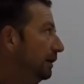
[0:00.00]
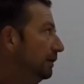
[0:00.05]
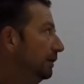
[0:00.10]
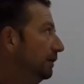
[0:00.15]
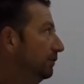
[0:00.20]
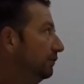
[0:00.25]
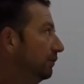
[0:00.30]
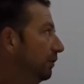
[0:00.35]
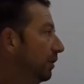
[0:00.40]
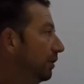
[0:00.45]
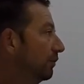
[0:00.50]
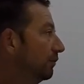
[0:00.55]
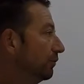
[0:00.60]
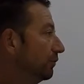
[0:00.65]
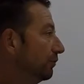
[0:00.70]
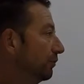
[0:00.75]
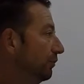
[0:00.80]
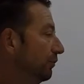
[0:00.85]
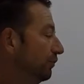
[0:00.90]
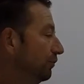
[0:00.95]
And then
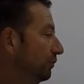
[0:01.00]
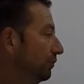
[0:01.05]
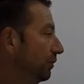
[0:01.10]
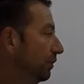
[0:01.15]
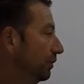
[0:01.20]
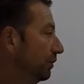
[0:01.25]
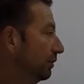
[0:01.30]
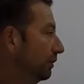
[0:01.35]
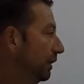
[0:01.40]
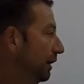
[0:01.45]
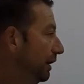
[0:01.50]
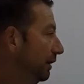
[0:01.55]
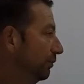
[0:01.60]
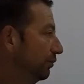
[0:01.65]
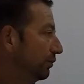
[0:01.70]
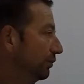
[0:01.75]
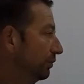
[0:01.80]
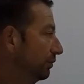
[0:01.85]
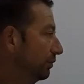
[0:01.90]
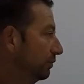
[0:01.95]
titles are issued on
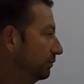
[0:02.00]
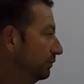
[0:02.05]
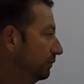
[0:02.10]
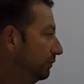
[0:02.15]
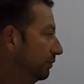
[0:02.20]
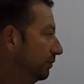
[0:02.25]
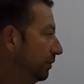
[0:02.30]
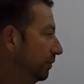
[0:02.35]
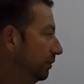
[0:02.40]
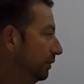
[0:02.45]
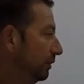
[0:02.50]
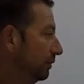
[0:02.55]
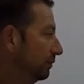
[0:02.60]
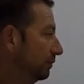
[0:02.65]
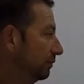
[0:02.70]
April, do you remember?